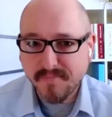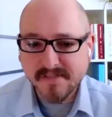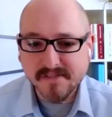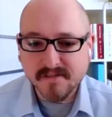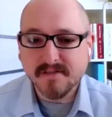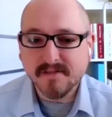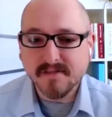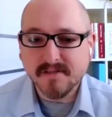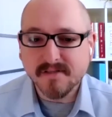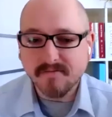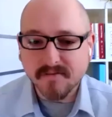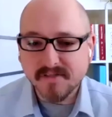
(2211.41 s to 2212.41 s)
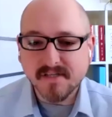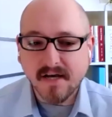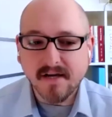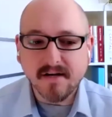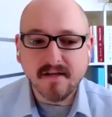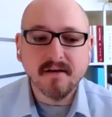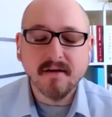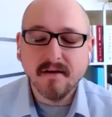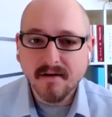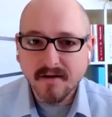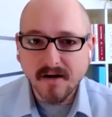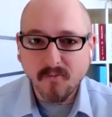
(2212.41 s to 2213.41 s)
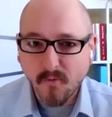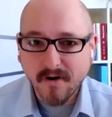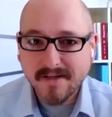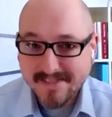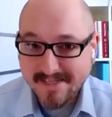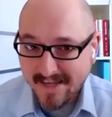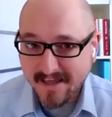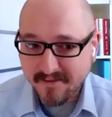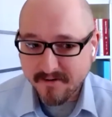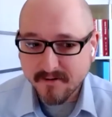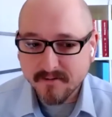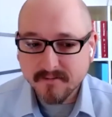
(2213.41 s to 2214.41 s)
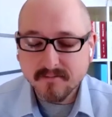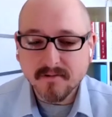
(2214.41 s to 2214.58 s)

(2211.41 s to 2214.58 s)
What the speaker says: businesses, civil society can work together